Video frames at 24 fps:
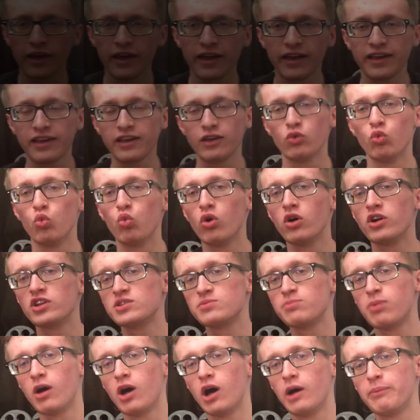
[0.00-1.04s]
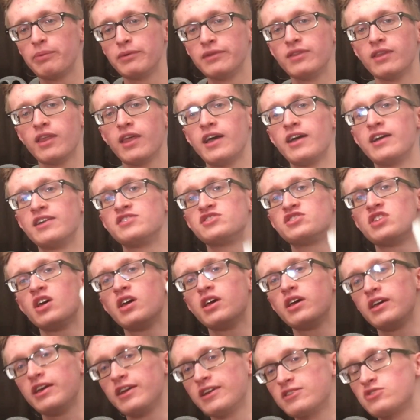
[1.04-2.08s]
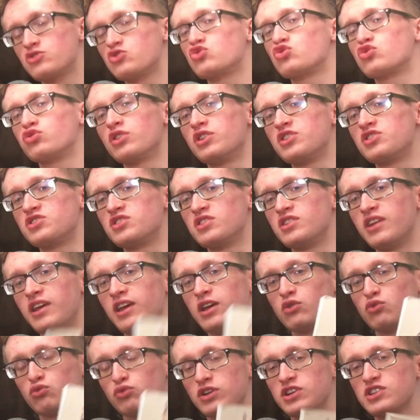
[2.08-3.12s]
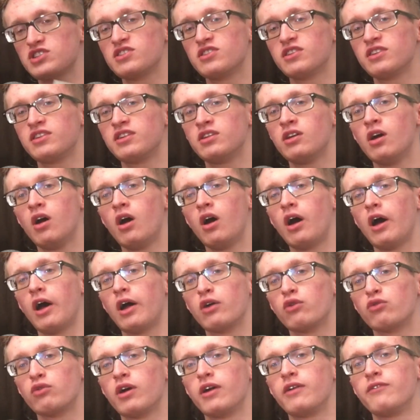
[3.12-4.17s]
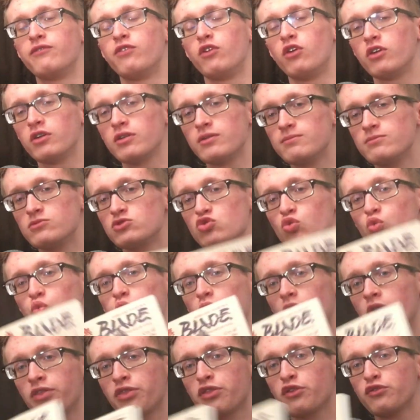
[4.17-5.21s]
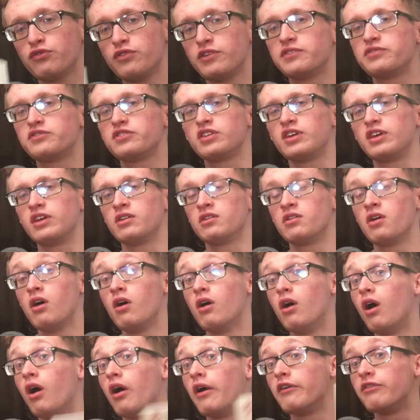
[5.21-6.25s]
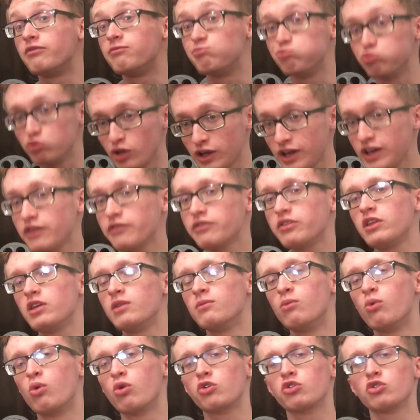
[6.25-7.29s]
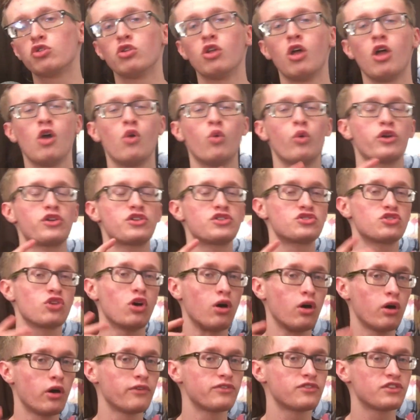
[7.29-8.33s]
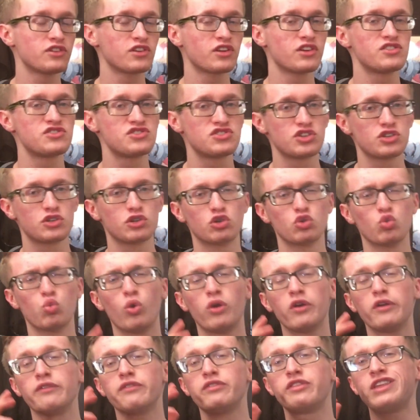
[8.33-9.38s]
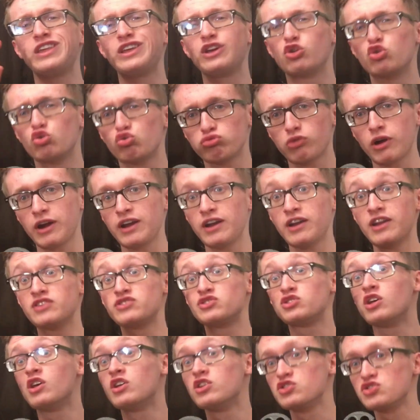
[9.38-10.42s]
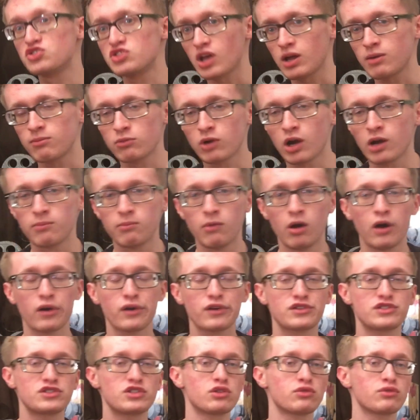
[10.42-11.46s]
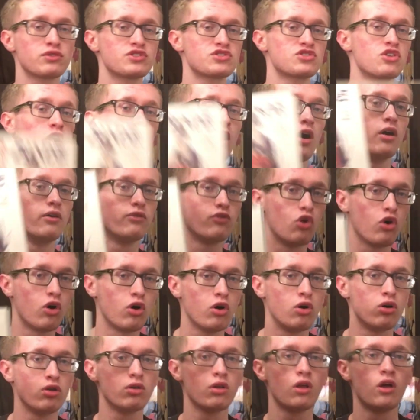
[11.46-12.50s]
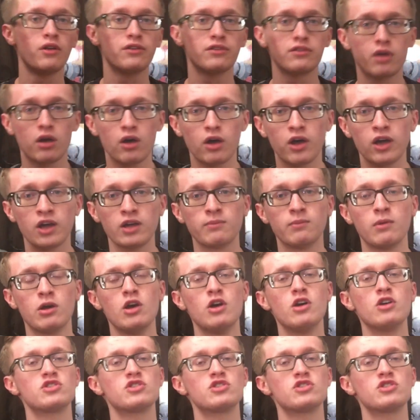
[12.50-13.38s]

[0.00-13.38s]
Hey, what's poppin', lads? It's Tristan, and recently I read volumes 1 through 15 of Blade of the Immortal, which is often considered one of the greatest samurai manga series of all time.